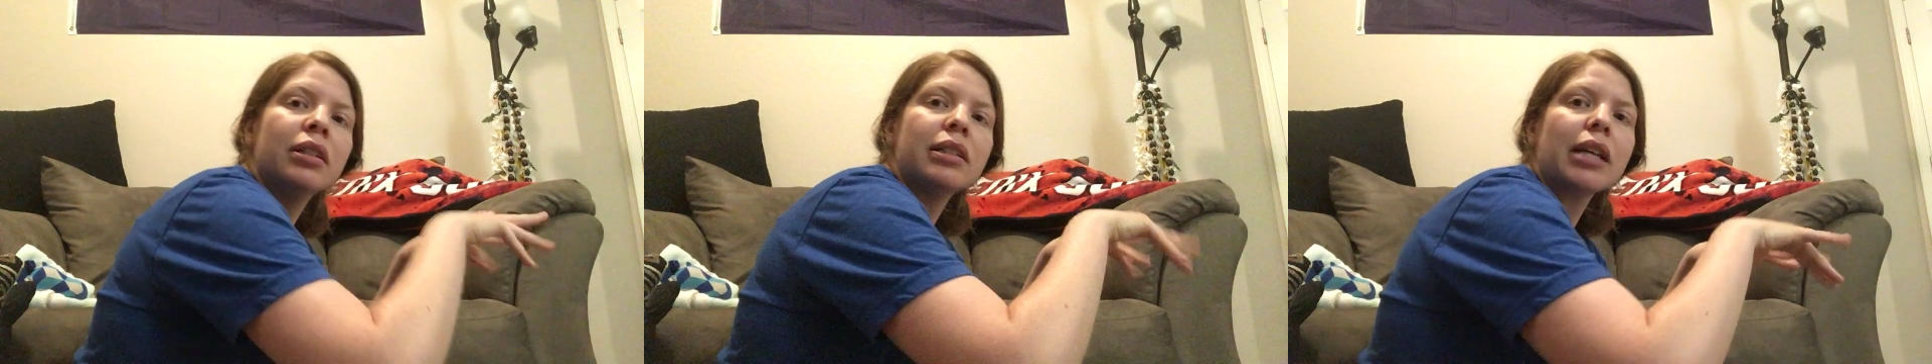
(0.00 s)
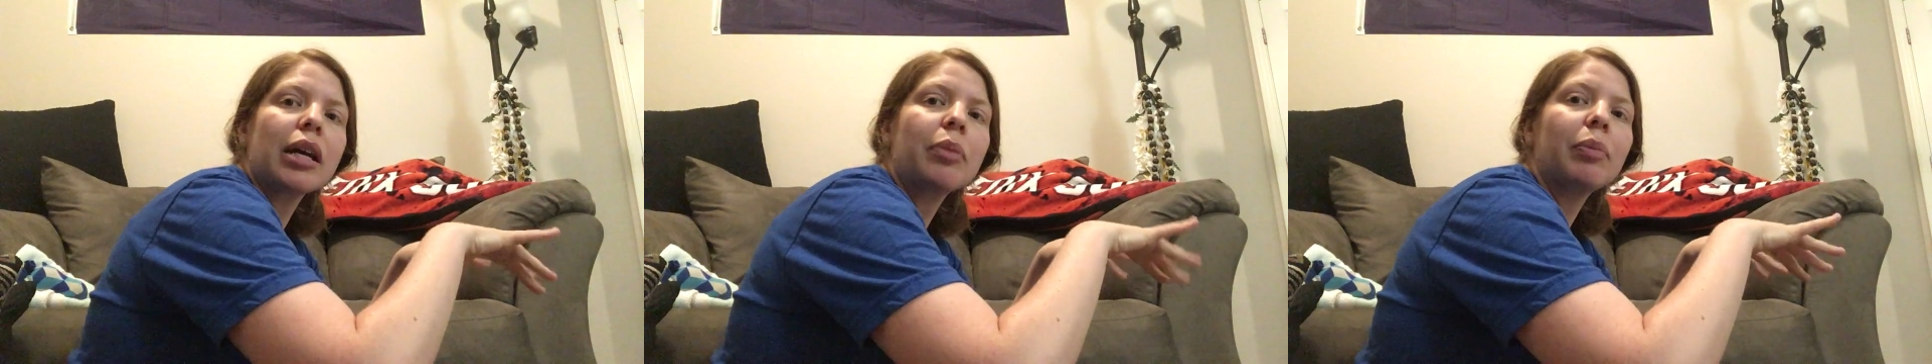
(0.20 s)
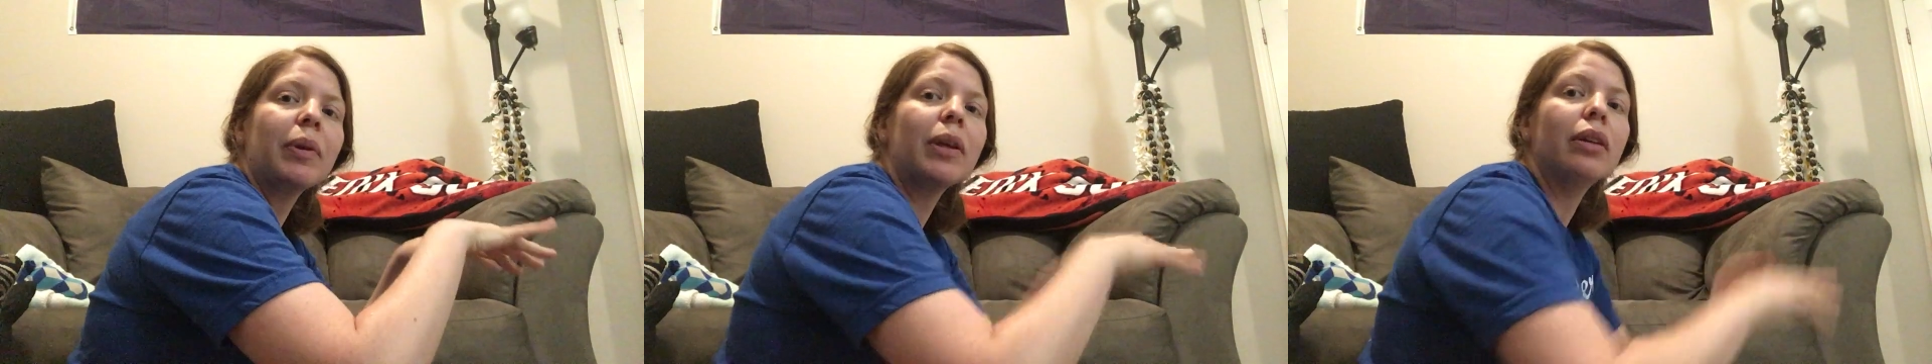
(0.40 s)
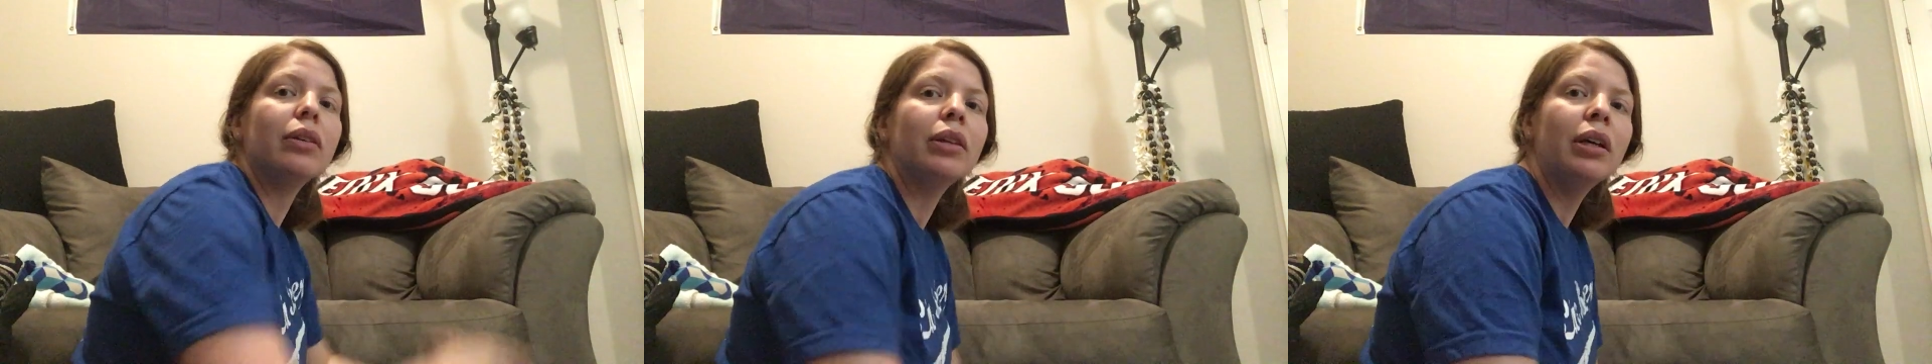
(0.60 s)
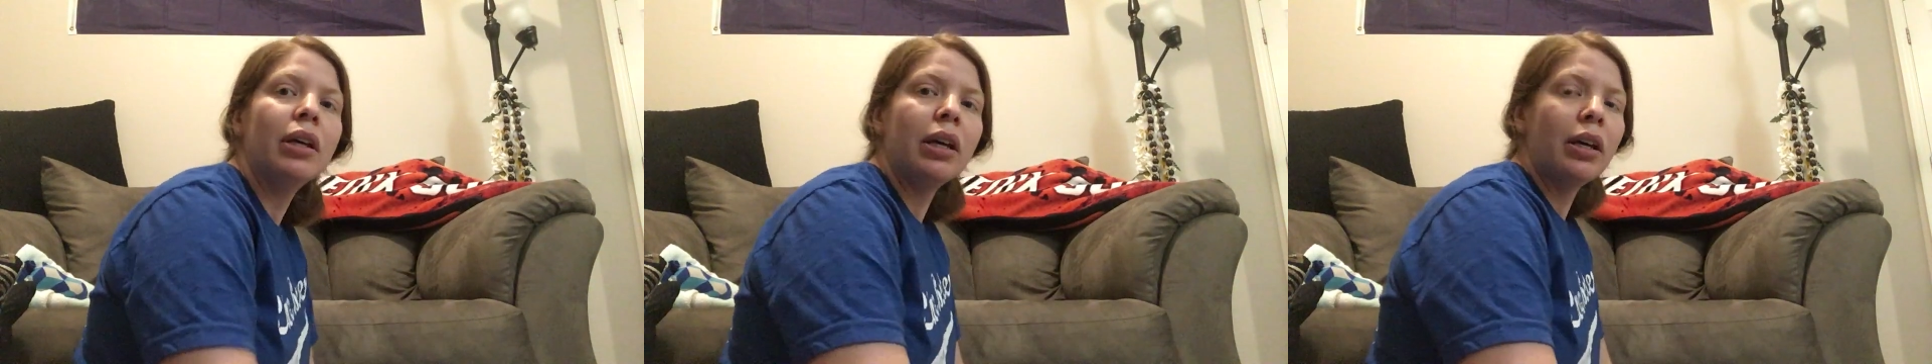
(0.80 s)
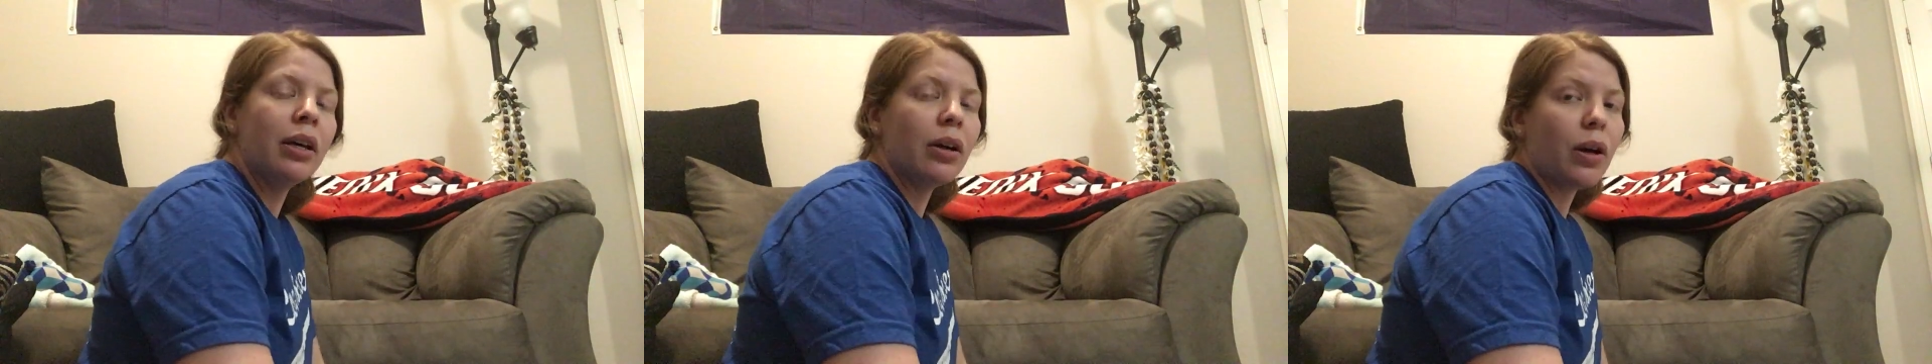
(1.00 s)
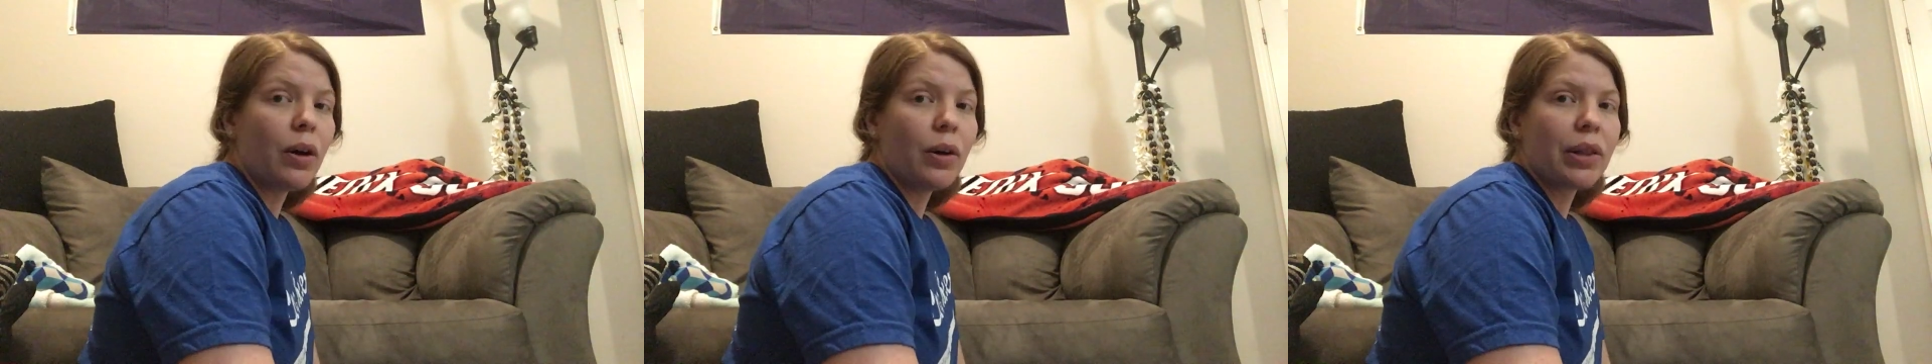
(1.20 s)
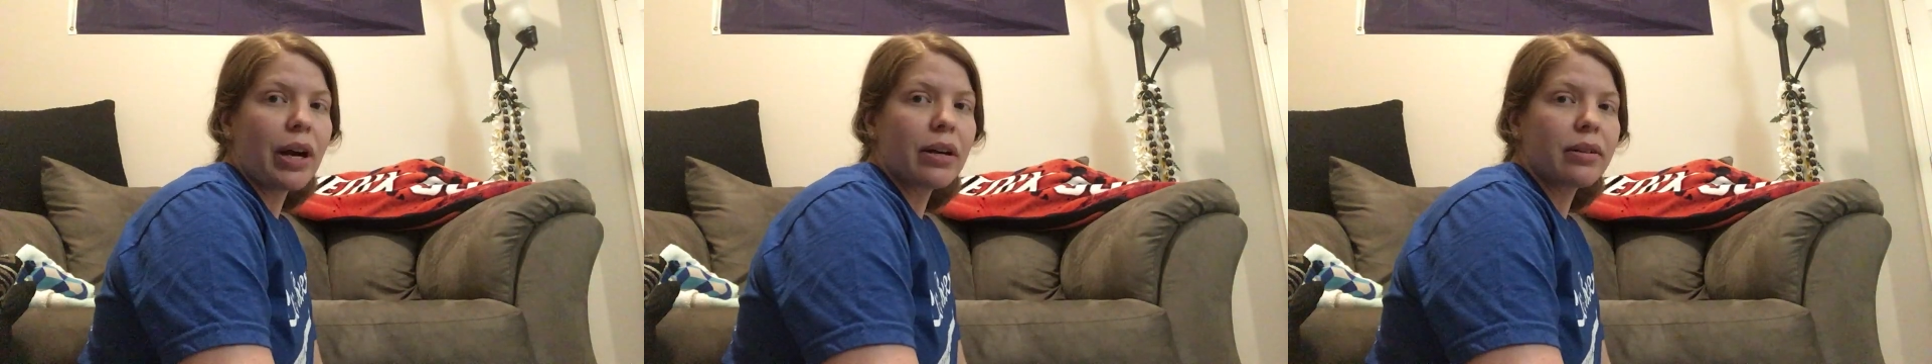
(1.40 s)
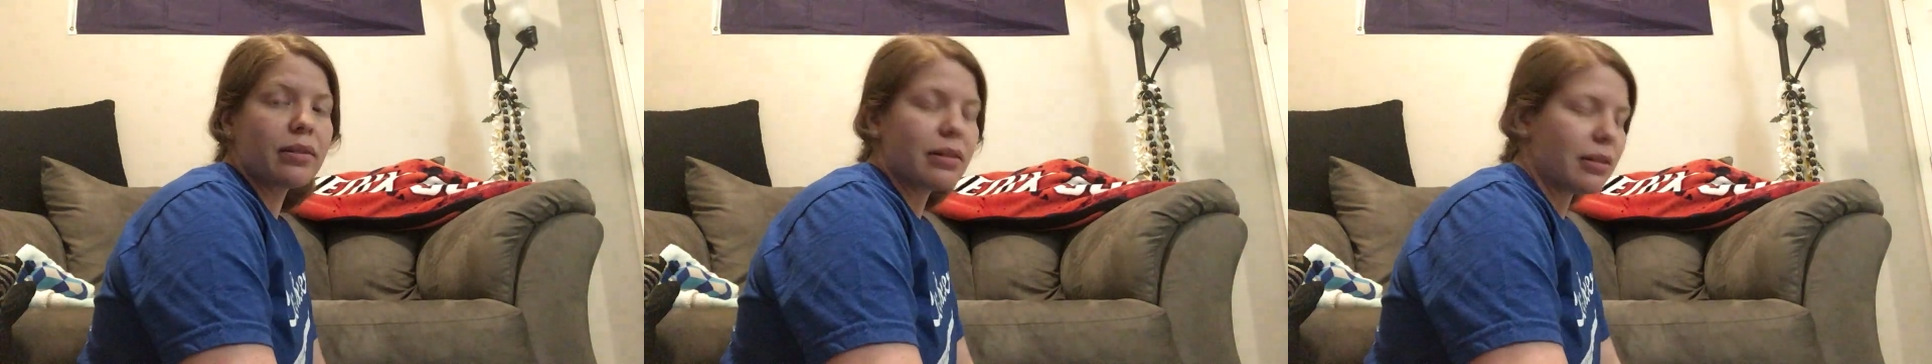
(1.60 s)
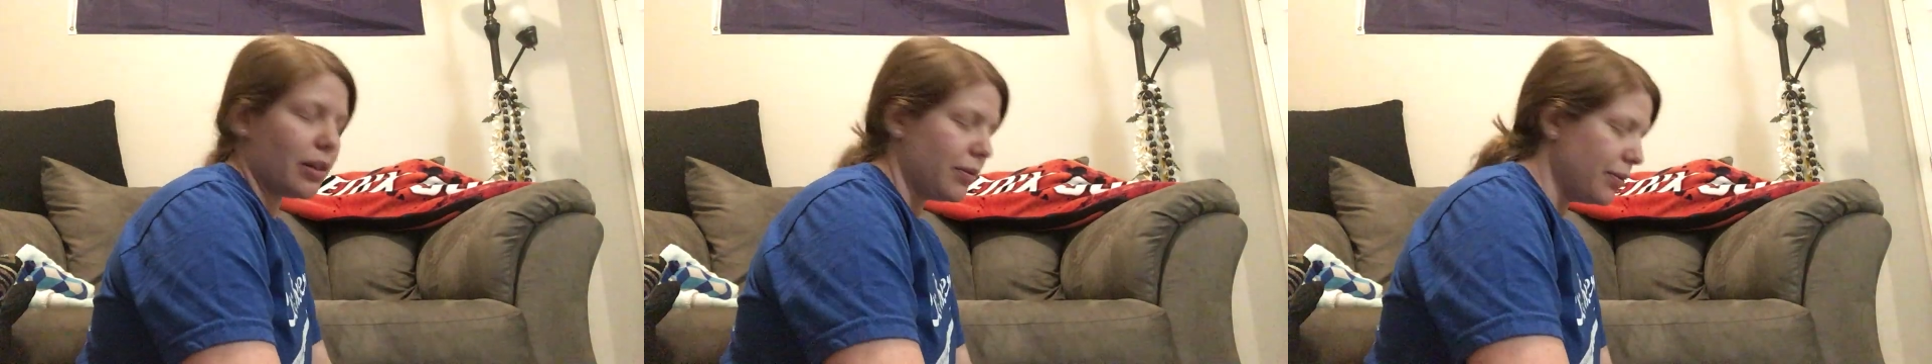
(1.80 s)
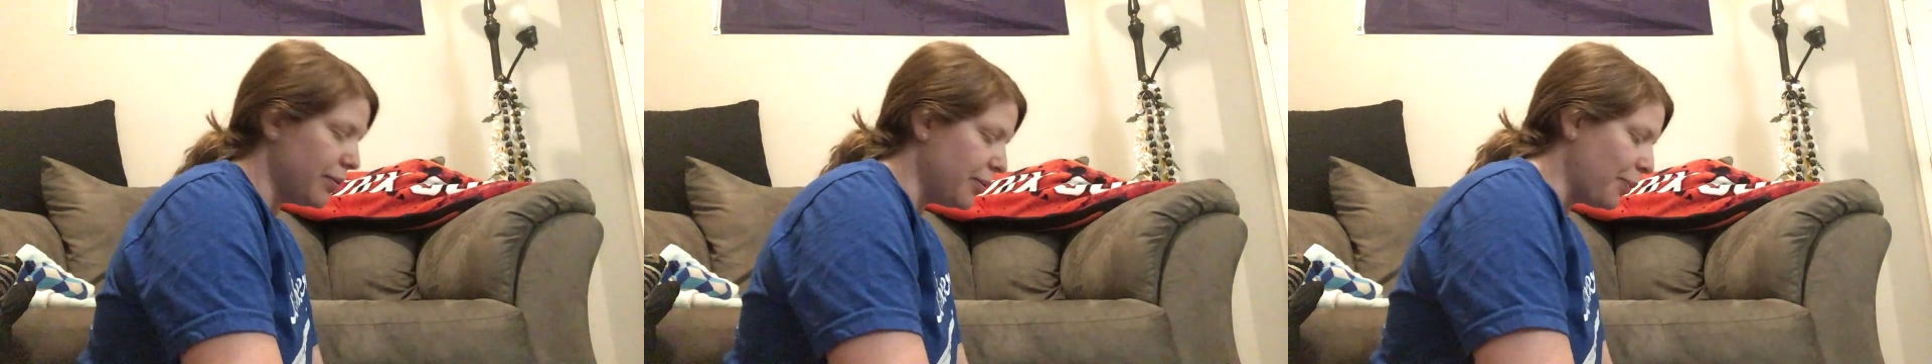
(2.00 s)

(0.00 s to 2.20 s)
typing, all that good stuff.